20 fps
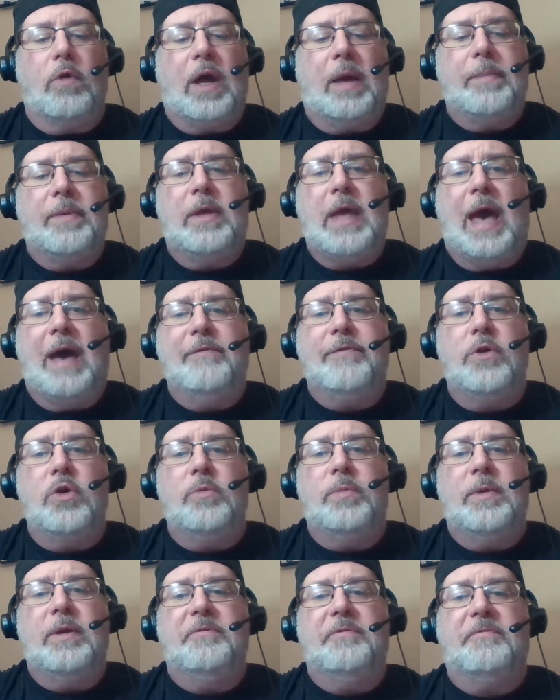Rob, have
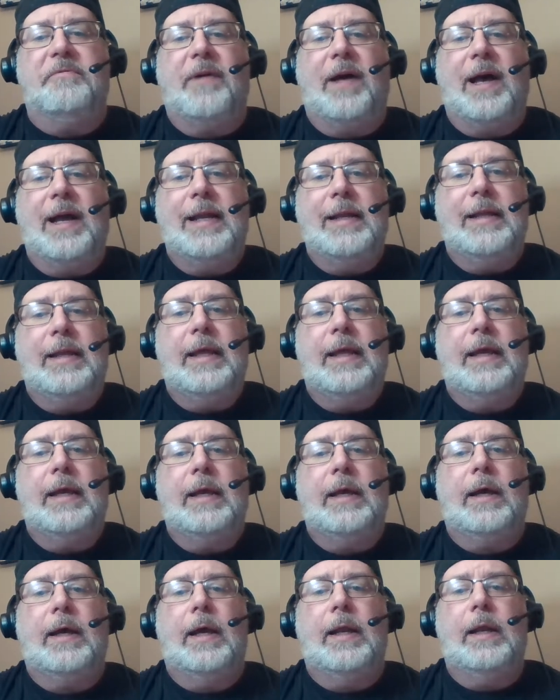you been
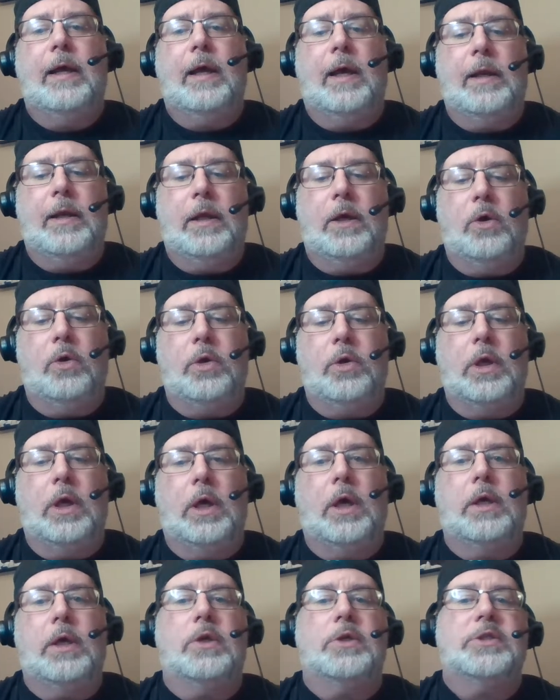finding? I know
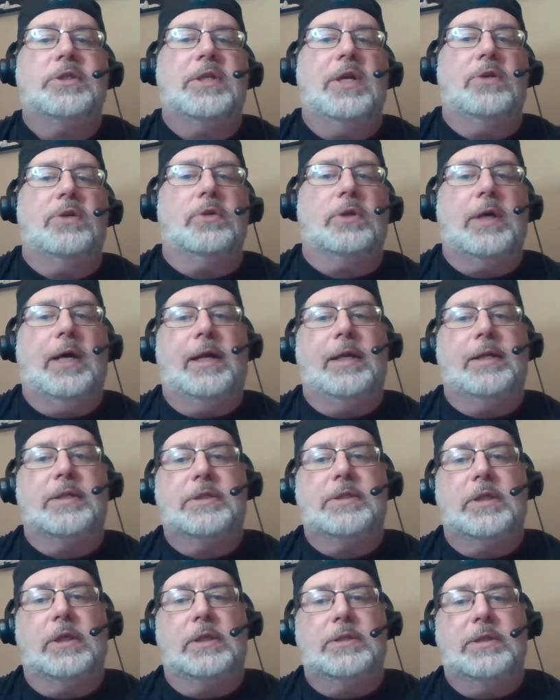your schedule kind of
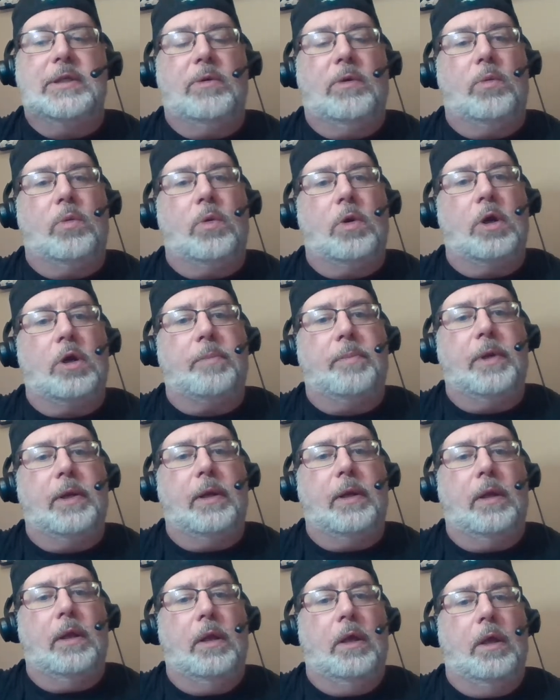sucks now at work,
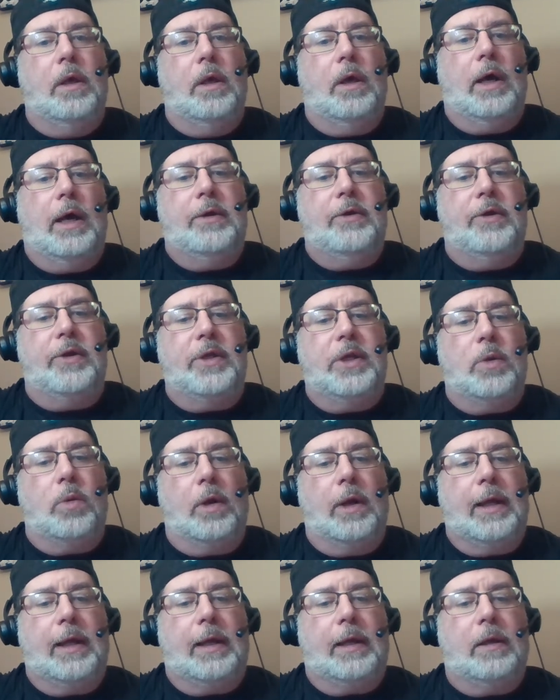but I know you
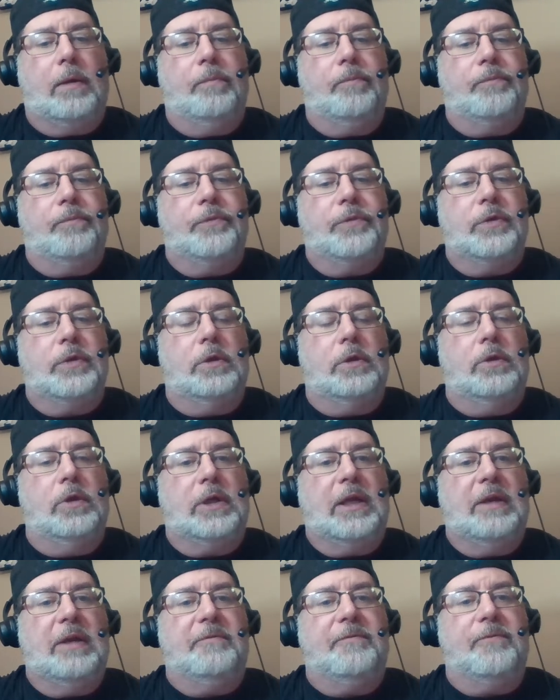were like
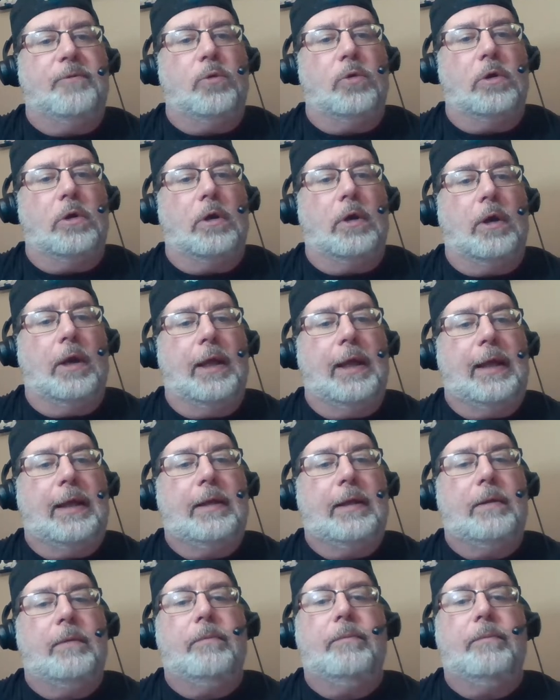looking for like